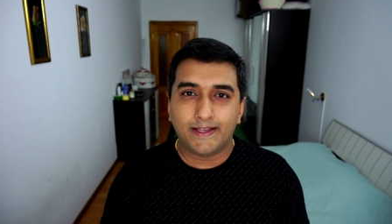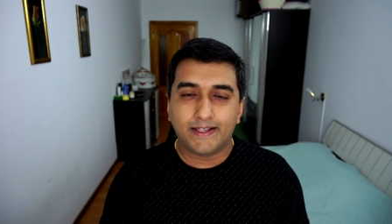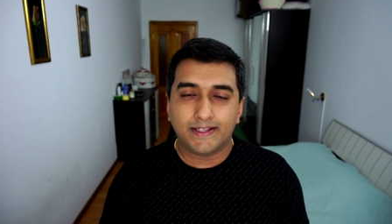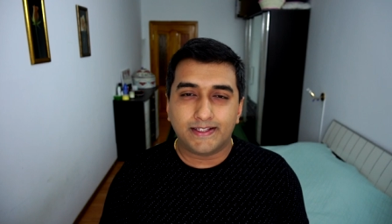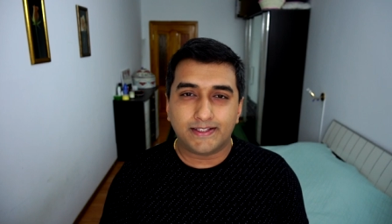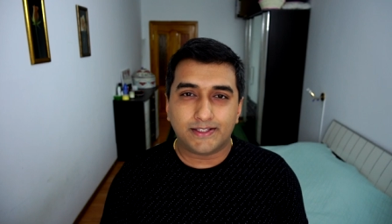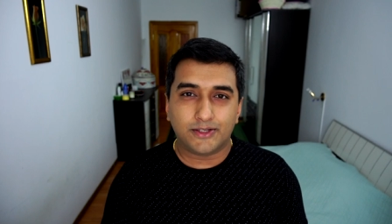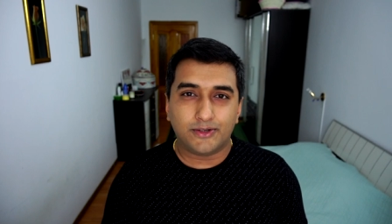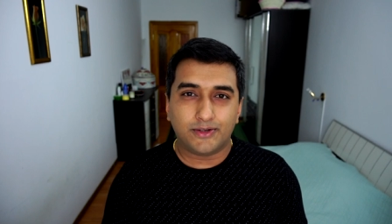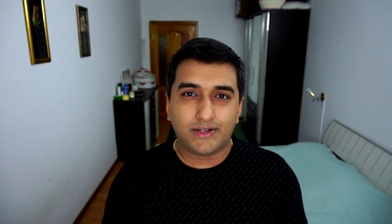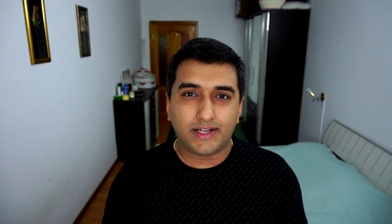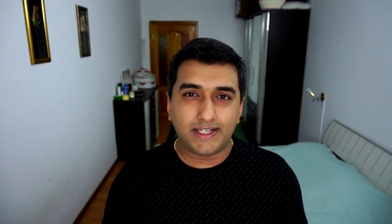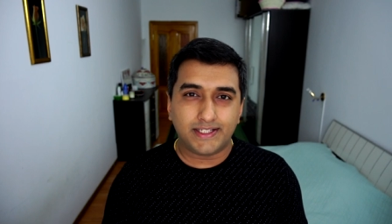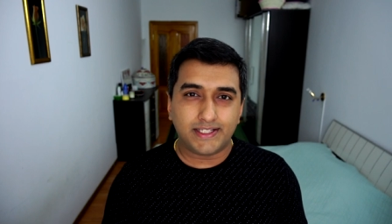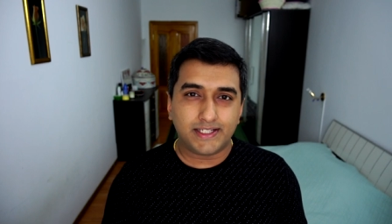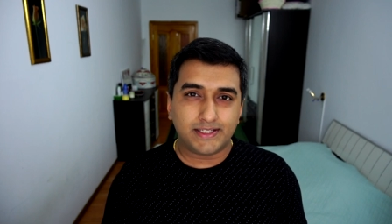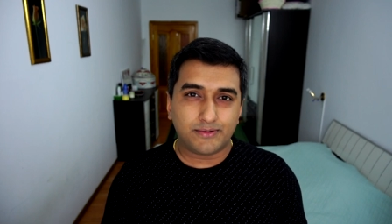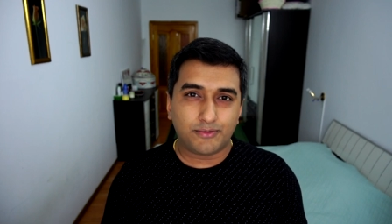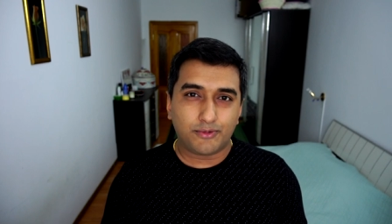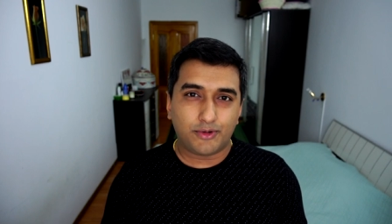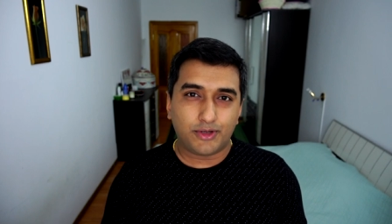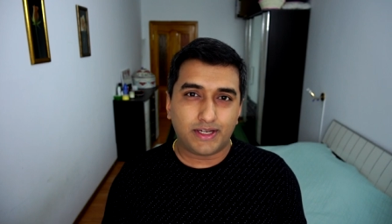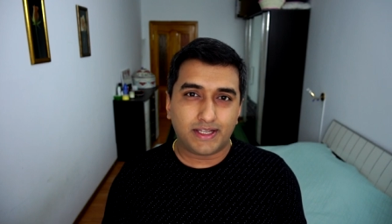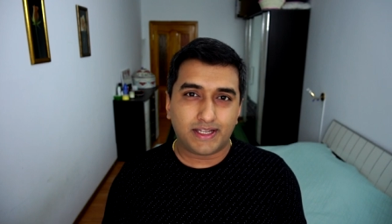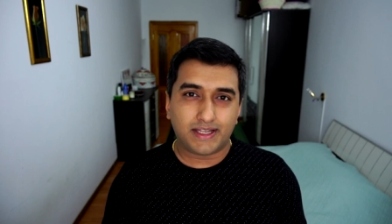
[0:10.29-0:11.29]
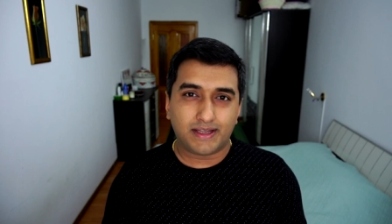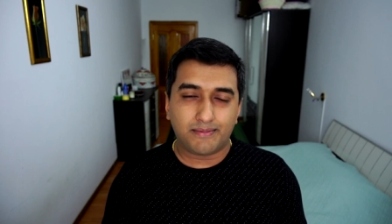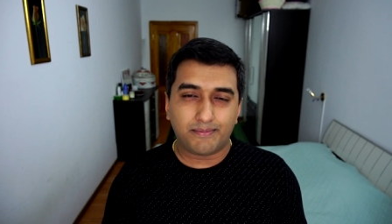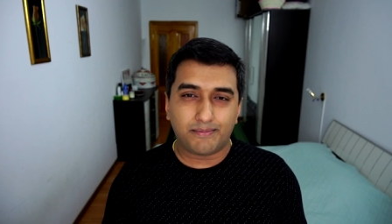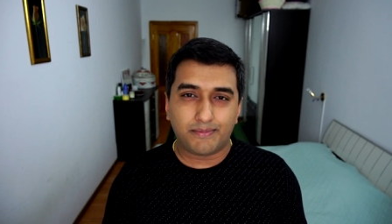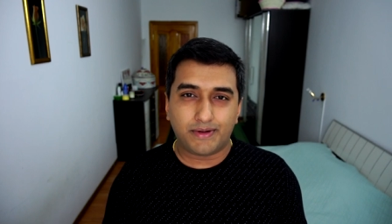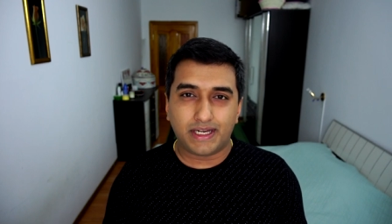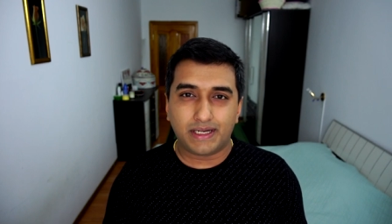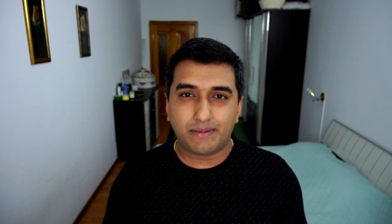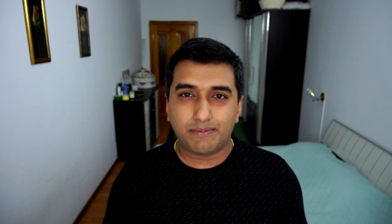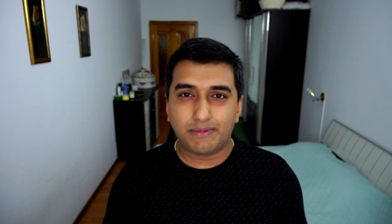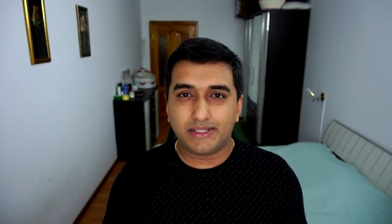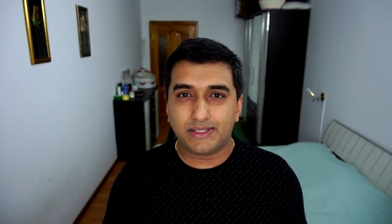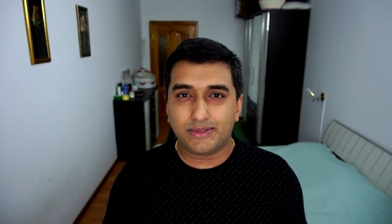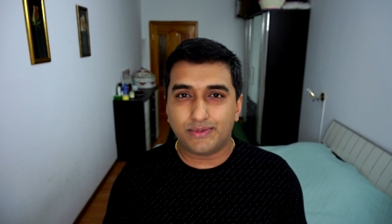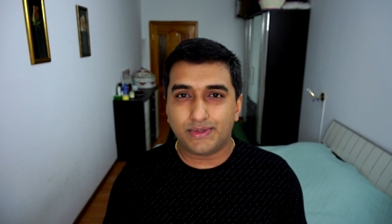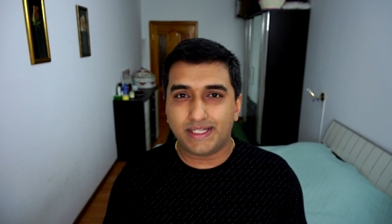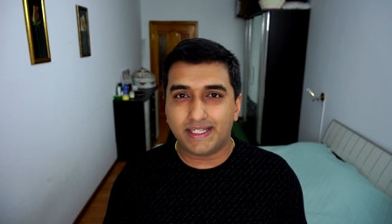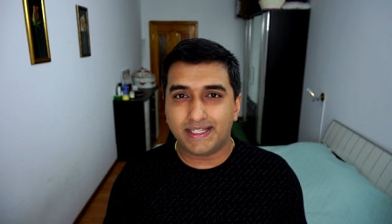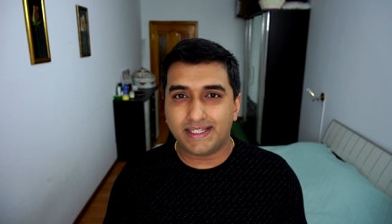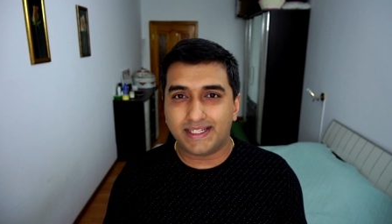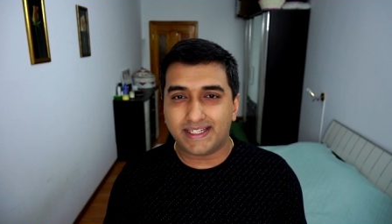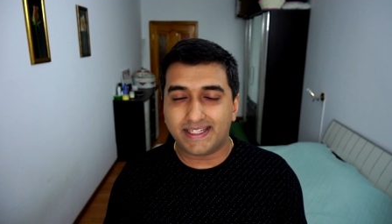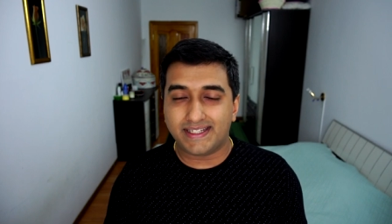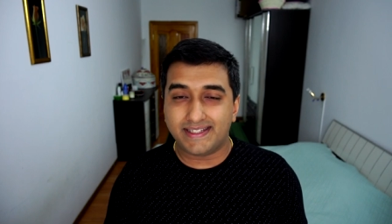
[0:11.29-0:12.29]
So I just want to compare
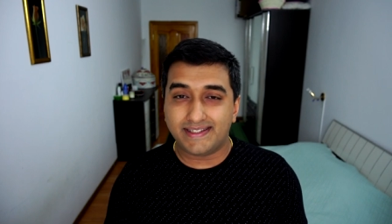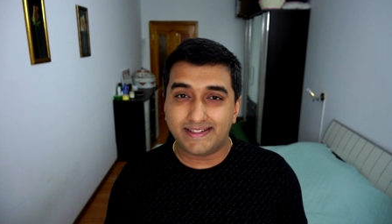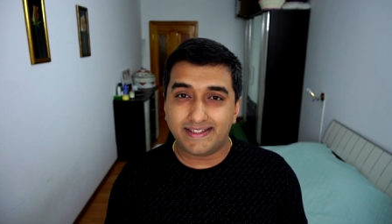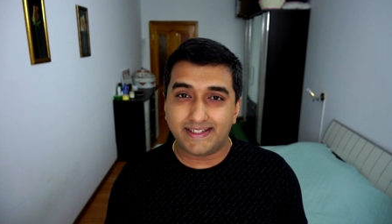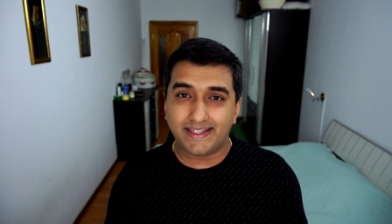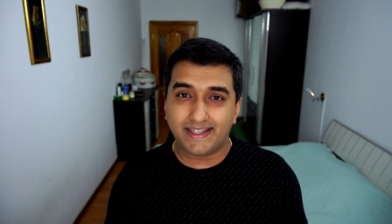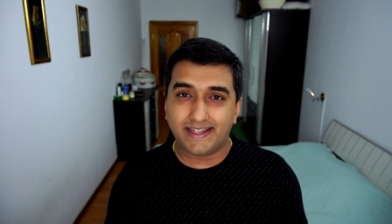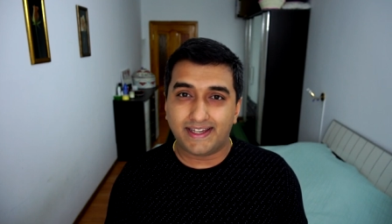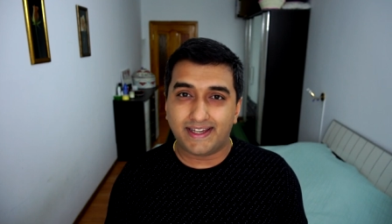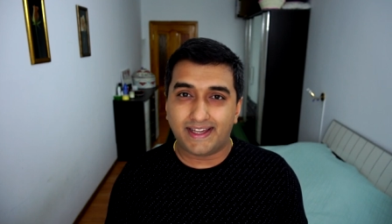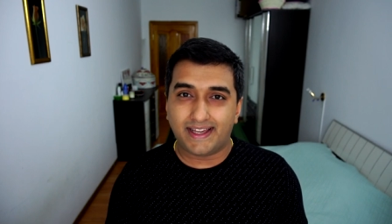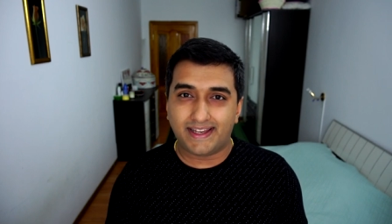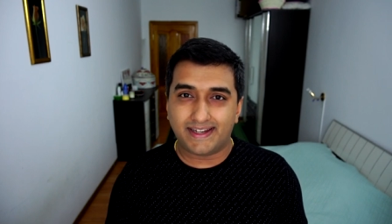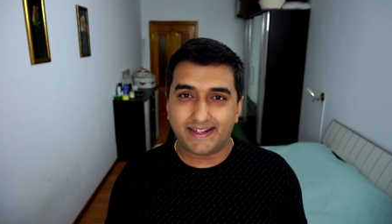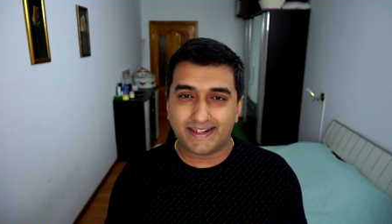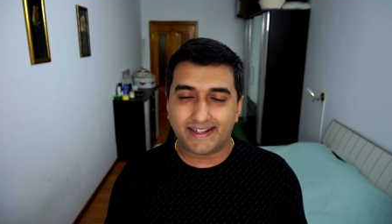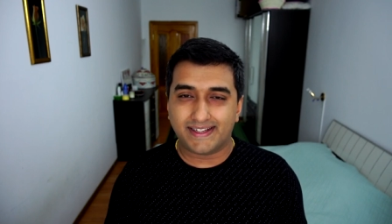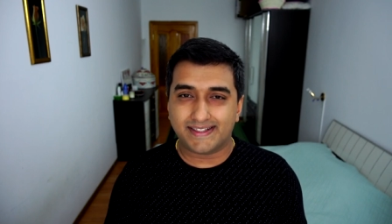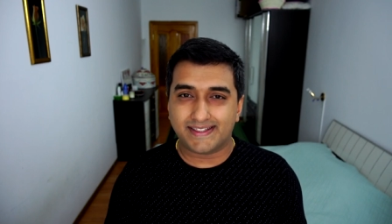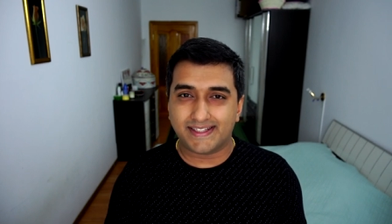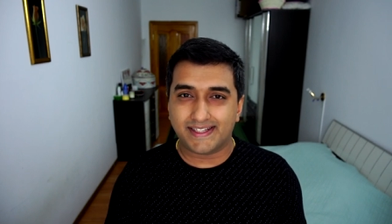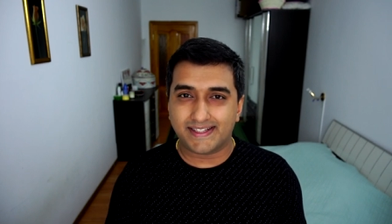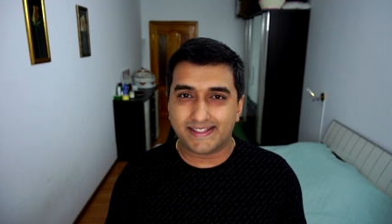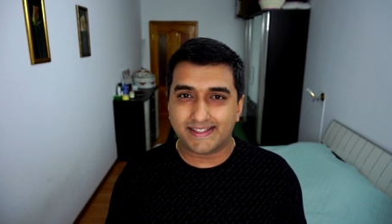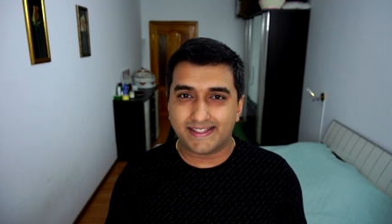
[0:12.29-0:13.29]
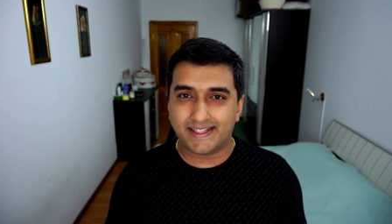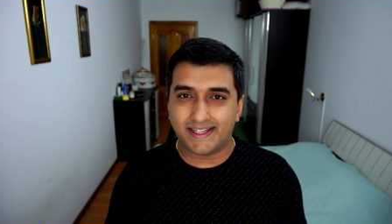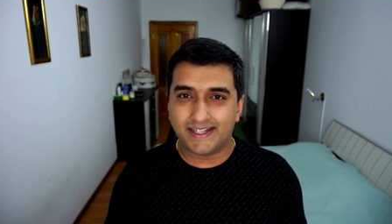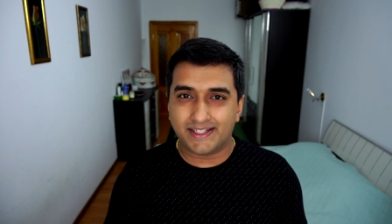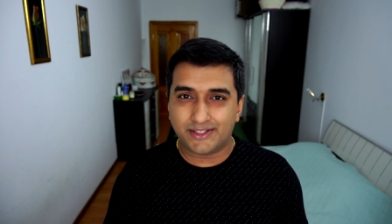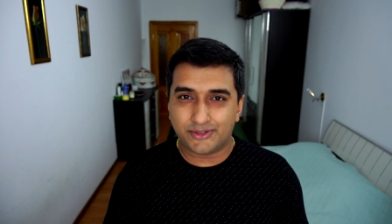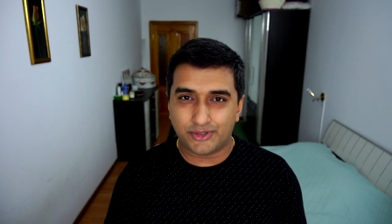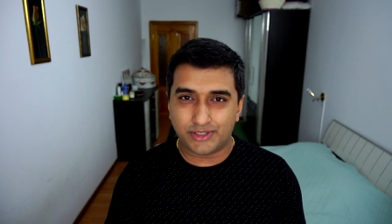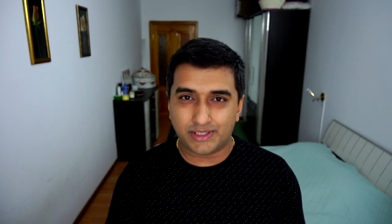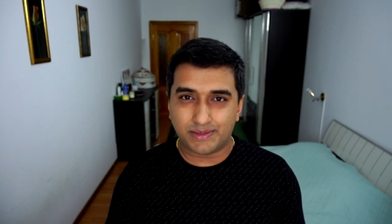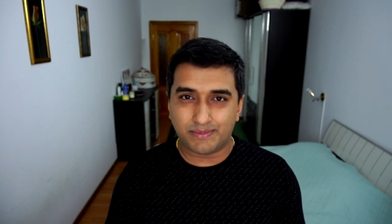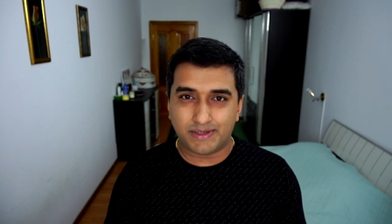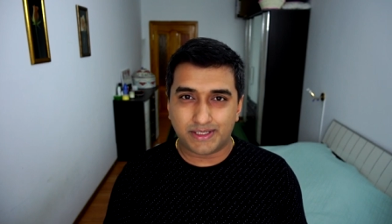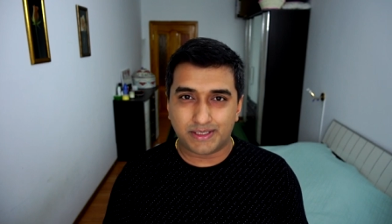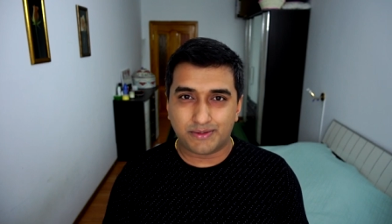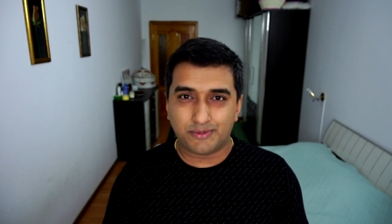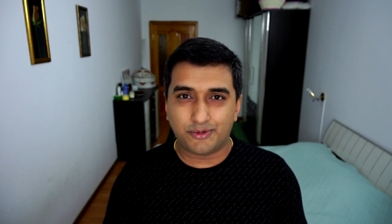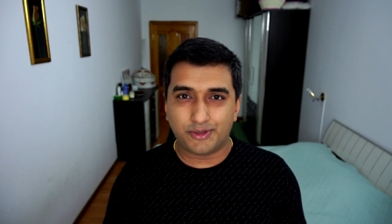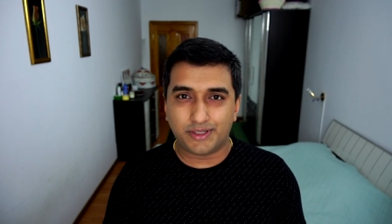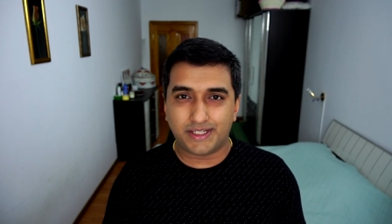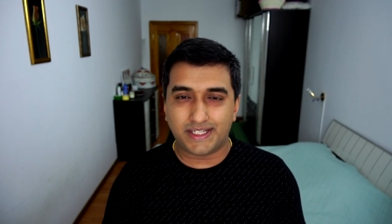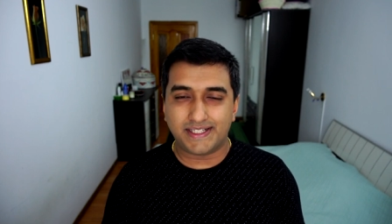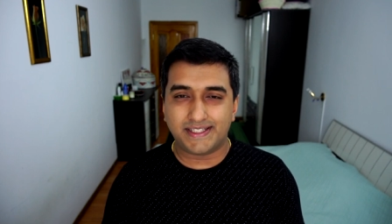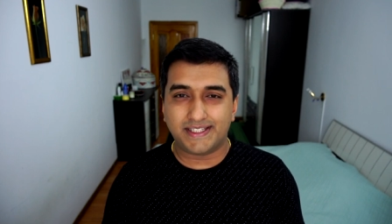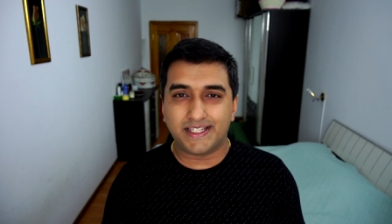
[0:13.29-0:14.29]
between India and Kazakhstan, so it's much
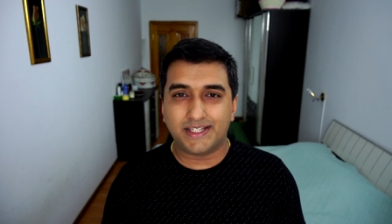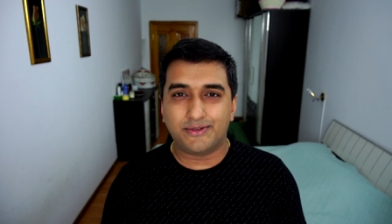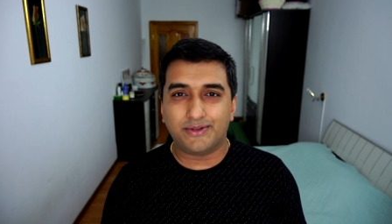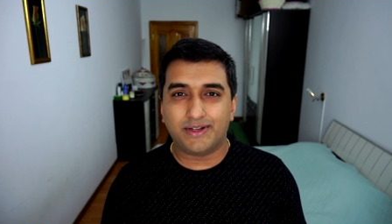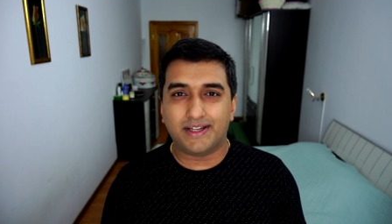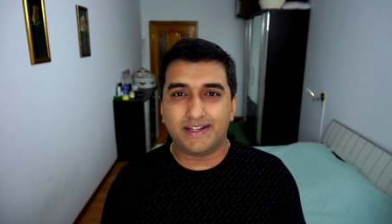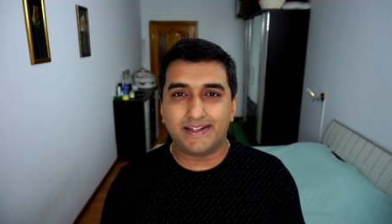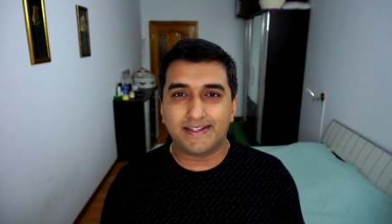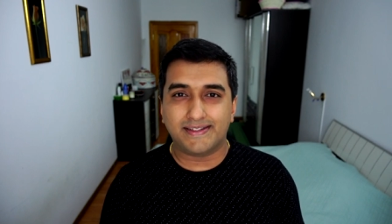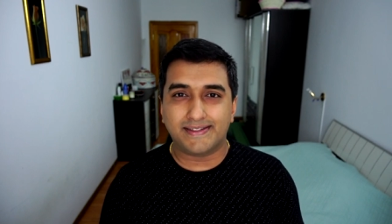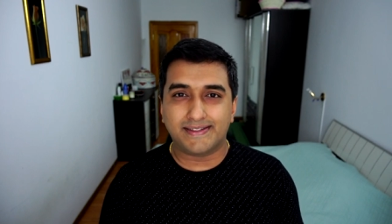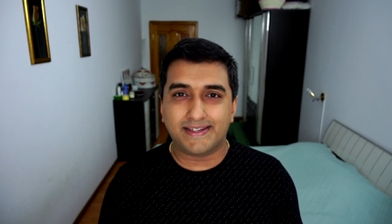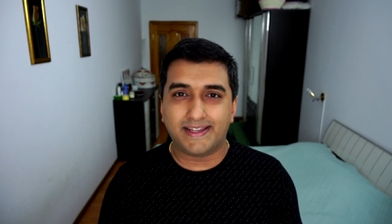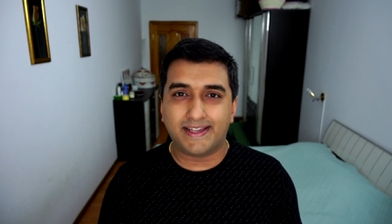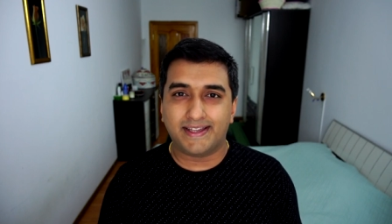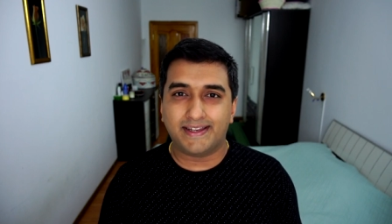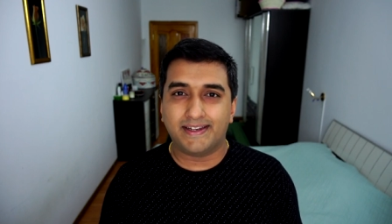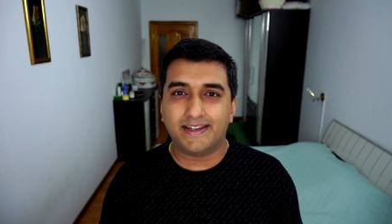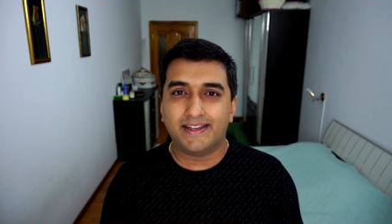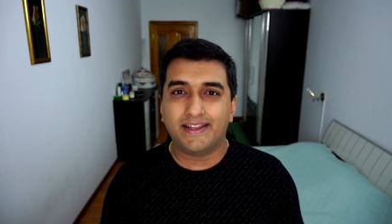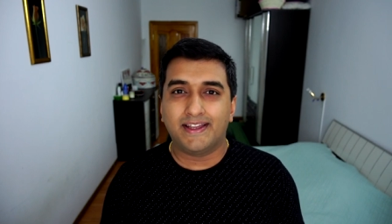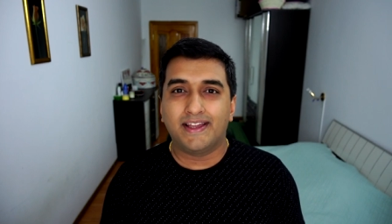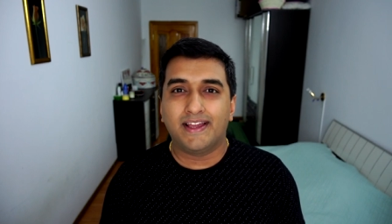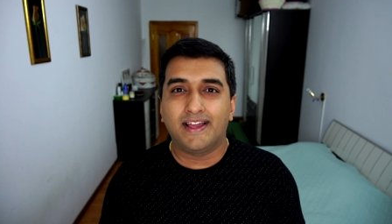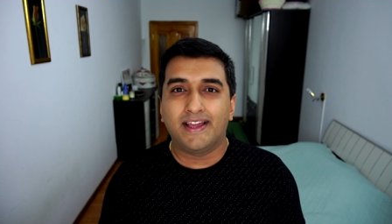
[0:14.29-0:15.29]
more easier to understand.